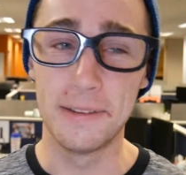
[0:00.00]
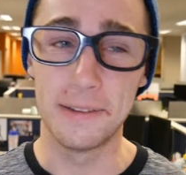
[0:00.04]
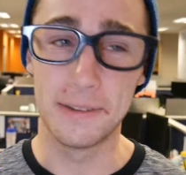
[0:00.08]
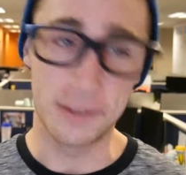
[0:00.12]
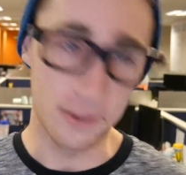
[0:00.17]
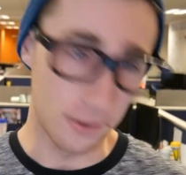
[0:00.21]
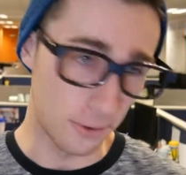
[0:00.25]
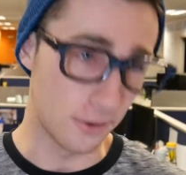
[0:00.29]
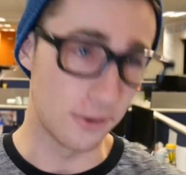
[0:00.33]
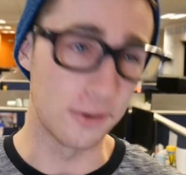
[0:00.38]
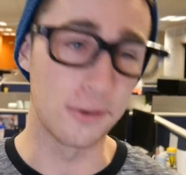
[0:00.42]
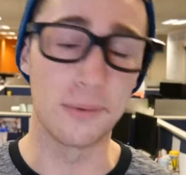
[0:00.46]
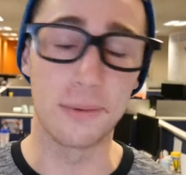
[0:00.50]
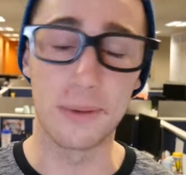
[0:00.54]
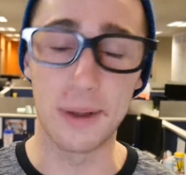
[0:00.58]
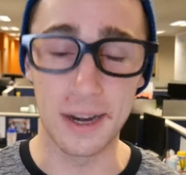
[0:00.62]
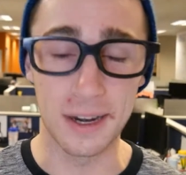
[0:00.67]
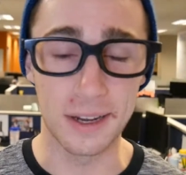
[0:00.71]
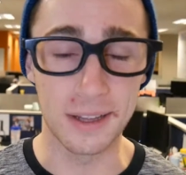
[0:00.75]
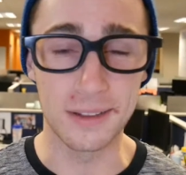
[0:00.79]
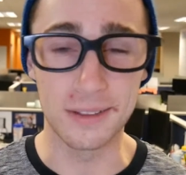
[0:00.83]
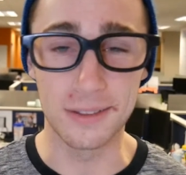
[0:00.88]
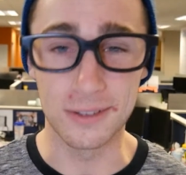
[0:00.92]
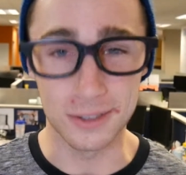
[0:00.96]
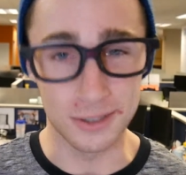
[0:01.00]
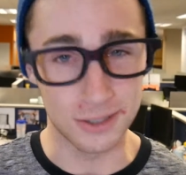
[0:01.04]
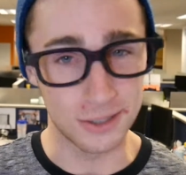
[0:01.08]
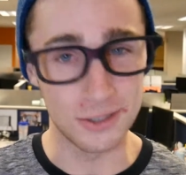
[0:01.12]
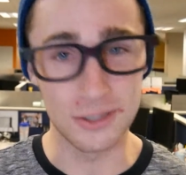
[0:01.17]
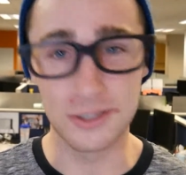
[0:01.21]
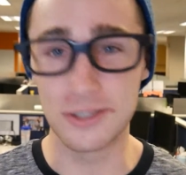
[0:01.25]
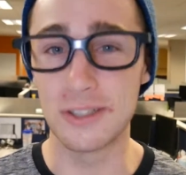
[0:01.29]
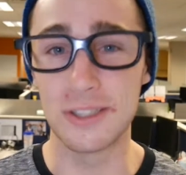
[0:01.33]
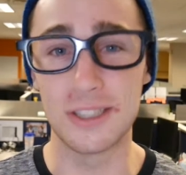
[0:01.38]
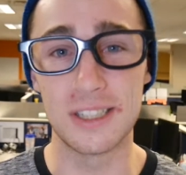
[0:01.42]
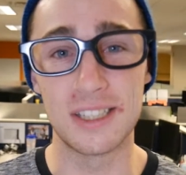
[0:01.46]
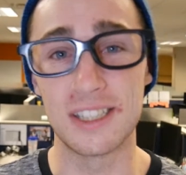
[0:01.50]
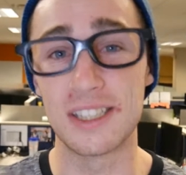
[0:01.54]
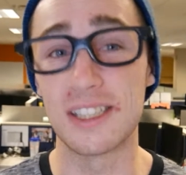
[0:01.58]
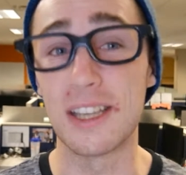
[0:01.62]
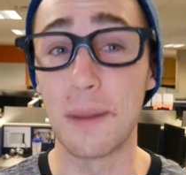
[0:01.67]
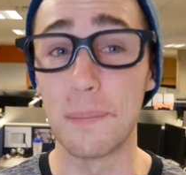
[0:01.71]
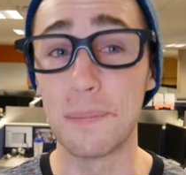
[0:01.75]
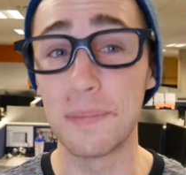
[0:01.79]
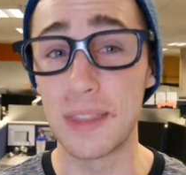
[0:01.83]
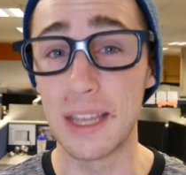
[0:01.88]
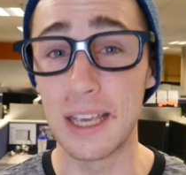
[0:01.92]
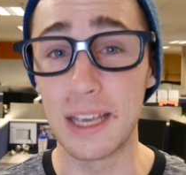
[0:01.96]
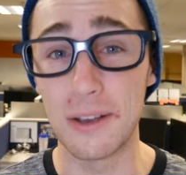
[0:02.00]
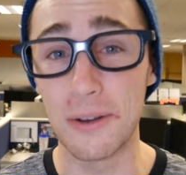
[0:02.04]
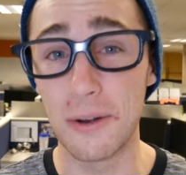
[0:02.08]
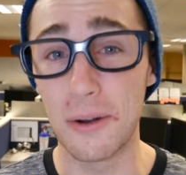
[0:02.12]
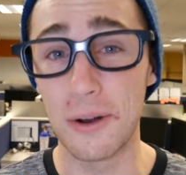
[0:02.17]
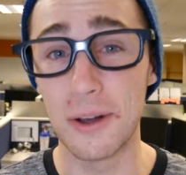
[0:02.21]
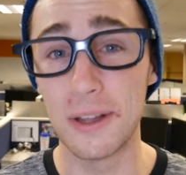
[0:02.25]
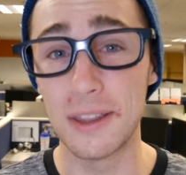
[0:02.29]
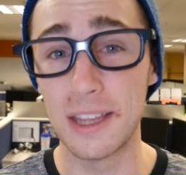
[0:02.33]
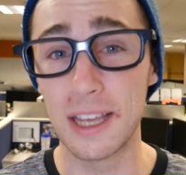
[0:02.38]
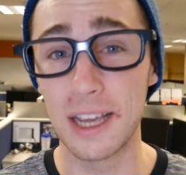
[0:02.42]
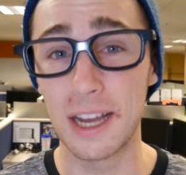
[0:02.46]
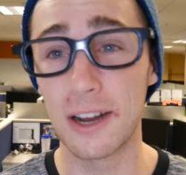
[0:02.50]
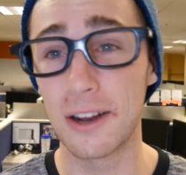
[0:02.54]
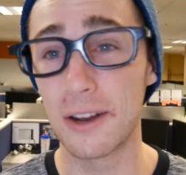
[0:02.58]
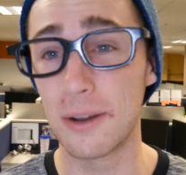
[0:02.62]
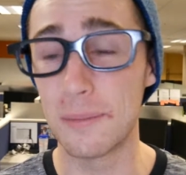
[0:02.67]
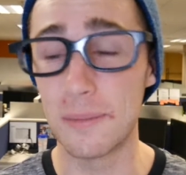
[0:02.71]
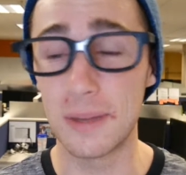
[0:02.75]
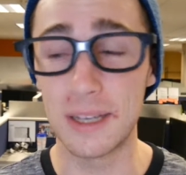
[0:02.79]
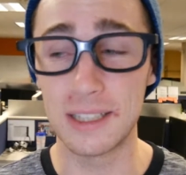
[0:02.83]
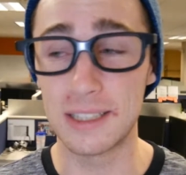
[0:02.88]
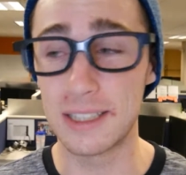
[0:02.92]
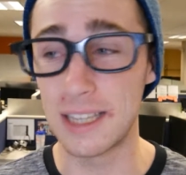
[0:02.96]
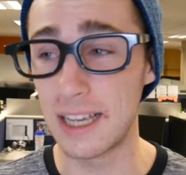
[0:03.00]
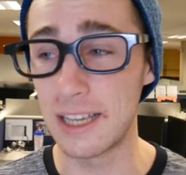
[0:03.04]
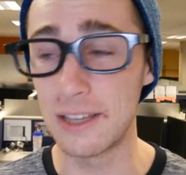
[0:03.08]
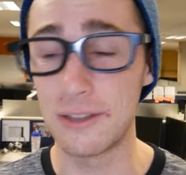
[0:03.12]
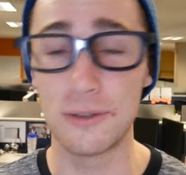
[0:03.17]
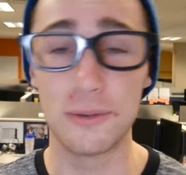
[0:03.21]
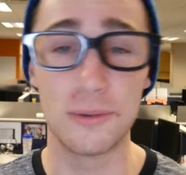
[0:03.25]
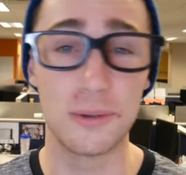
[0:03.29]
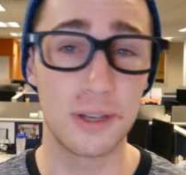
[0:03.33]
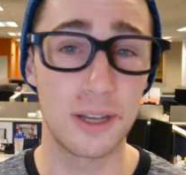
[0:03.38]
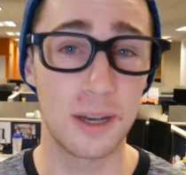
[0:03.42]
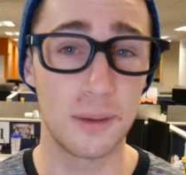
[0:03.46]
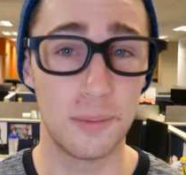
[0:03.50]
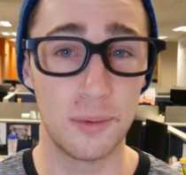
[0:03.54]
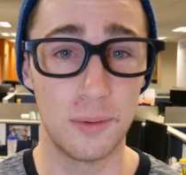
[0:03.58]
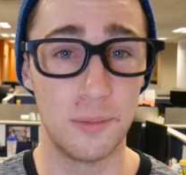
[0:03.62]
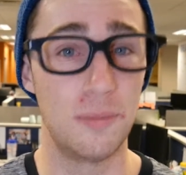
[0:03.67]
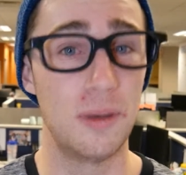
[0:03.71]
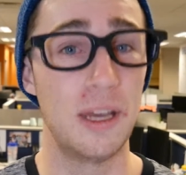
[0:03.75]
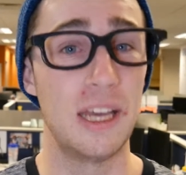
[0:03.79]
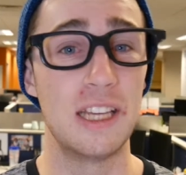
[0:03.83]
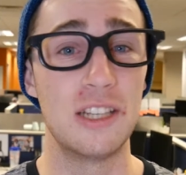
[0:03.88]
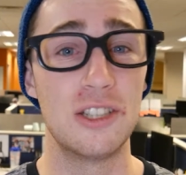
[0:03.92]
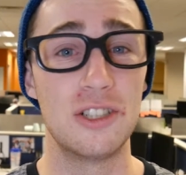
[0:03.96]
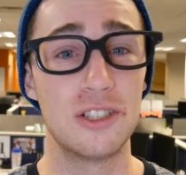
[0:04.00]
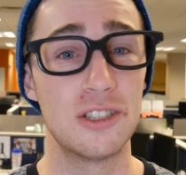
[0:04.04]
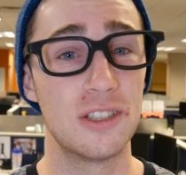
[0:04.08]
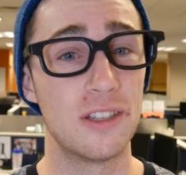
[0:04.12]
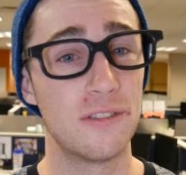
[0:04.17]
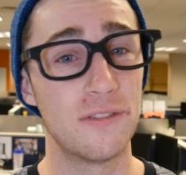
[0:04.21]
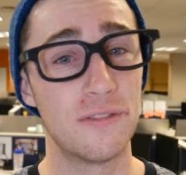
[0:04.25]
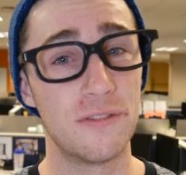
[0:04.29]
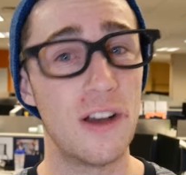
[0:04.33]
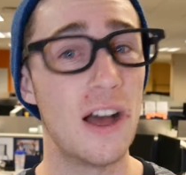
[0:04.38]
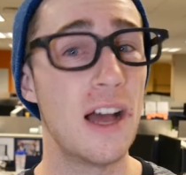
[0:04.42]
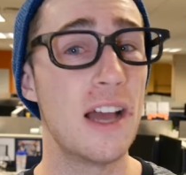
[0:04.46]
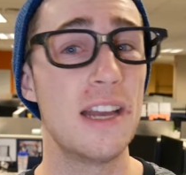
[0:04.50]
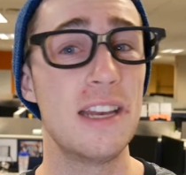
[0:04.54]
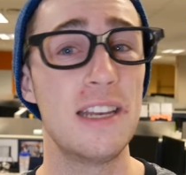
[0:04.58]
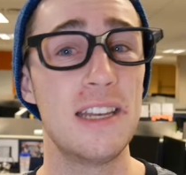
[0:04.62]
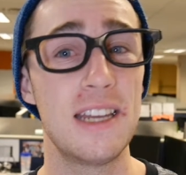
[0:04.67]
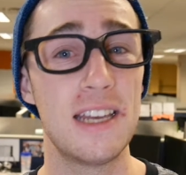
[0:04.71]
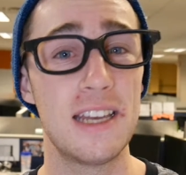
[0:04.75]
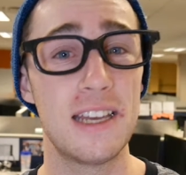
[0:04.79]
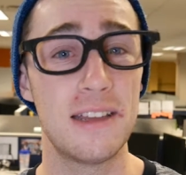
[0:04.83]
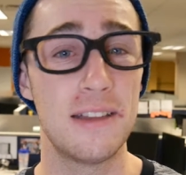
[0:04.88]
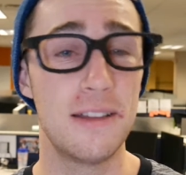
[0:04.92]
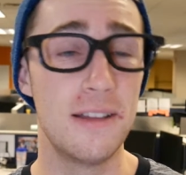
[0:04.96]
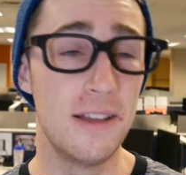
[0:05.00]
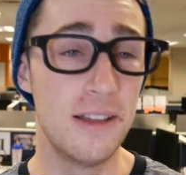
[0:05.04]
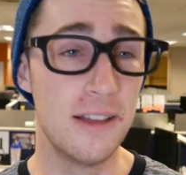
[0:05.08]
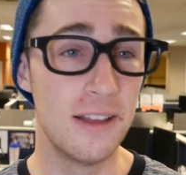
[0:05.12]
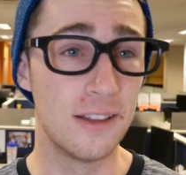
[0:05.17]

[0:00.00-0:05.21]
Go onto Reddit. There's usually something on there. It may take you a couple pages to find it.